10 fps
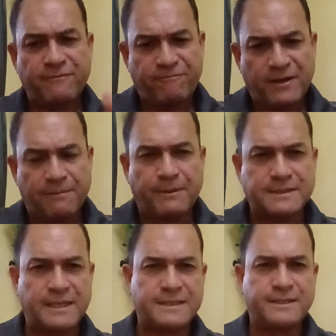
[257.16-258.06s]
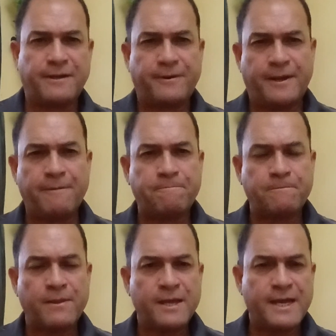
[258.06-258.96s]
Philippines, I'd say, right?
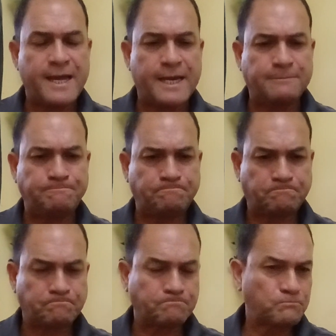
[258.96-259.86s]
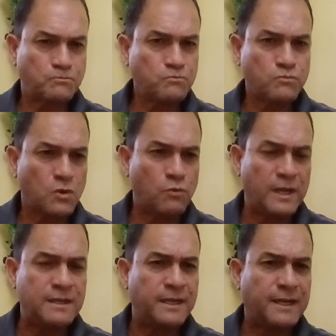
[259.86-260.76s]
And
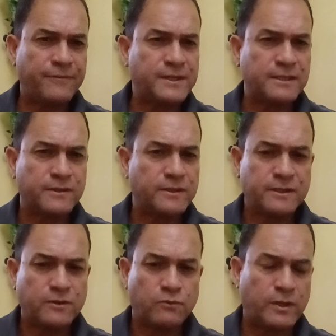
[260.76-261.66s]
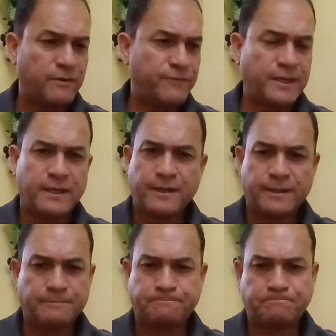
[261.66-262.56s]
well, one of the
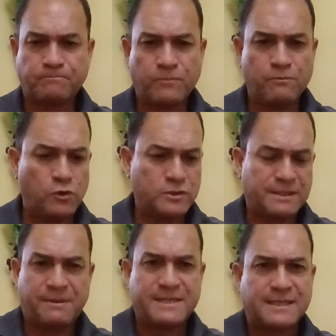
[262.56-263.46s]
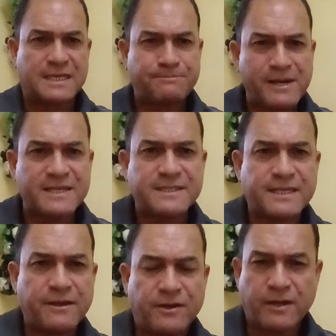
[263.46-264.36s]
most amazing experiences
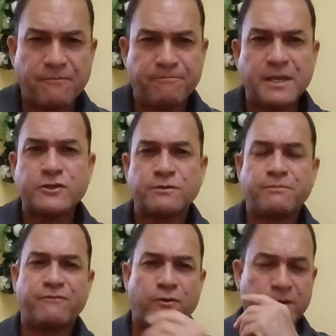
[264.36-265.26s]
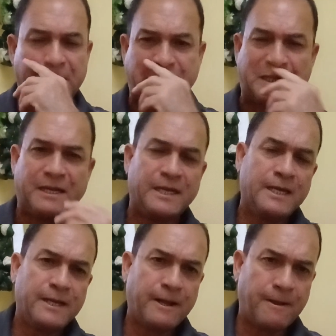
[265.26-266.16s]
I have mentioned before, that
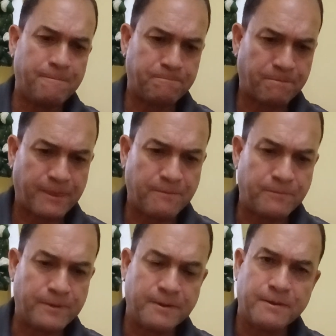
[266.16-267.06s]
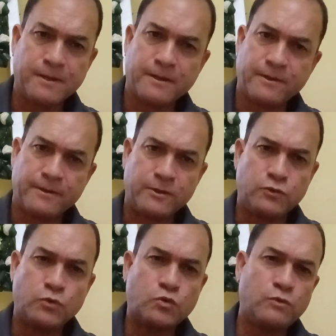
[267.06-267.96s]
um,
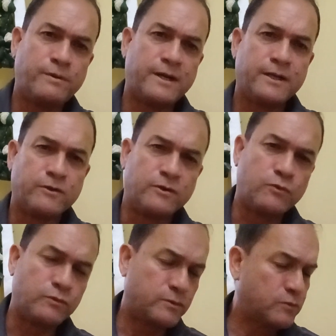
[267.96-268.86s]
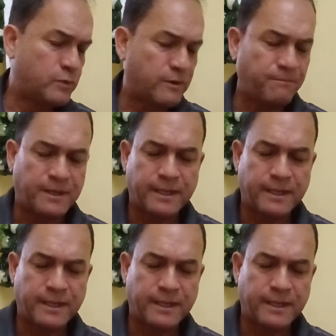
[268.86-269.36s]
YouTuber, one of